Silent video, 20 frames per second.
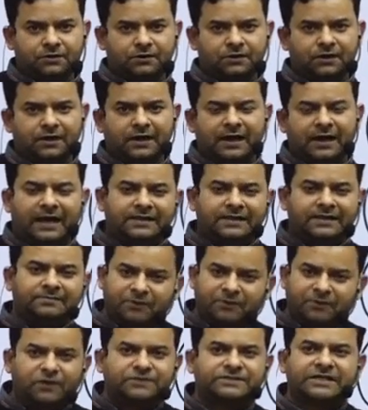And
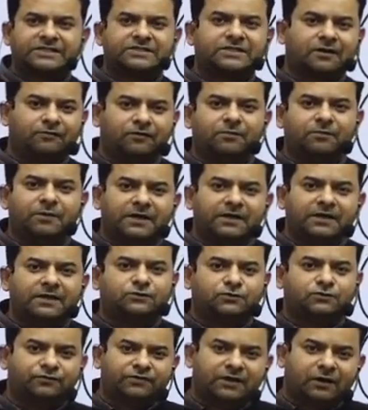because that's our money,
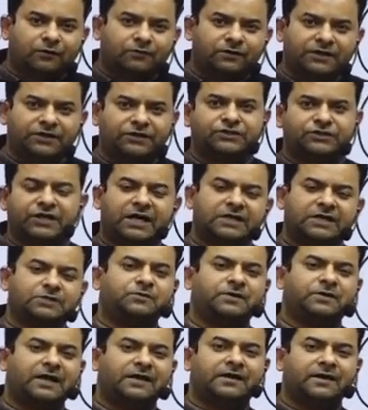so without any charge we
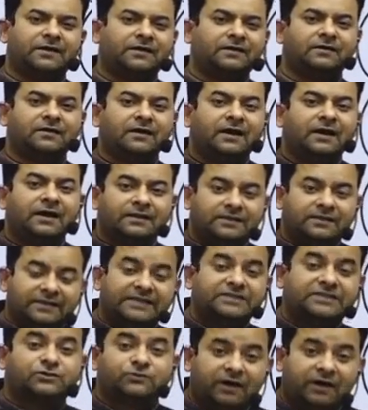can get it.
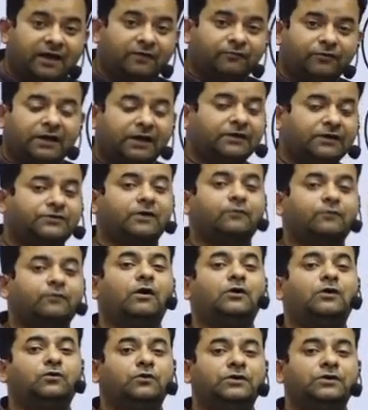That's why every country
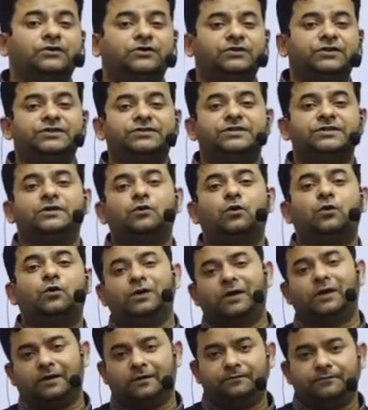want to increase their
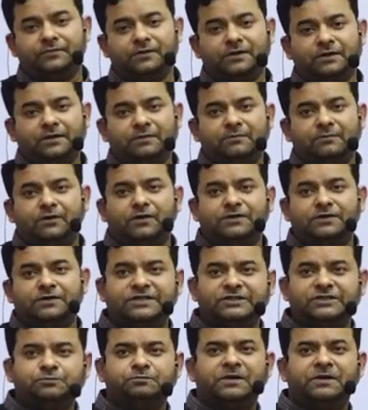quota. Because
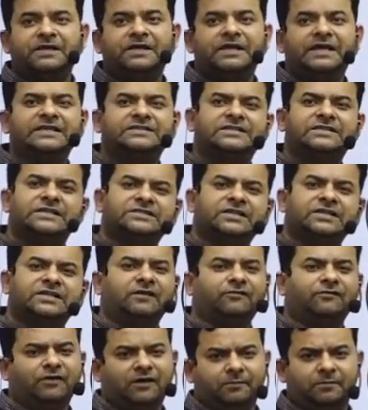this money is easily
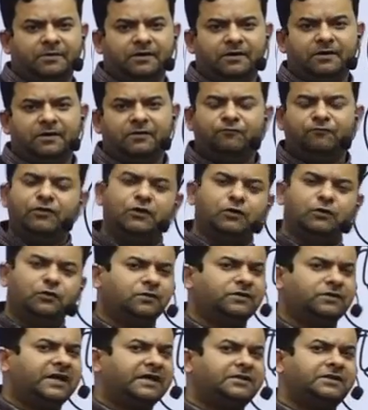available. We know
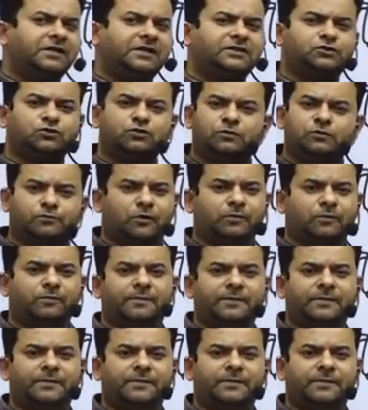that there is no problem.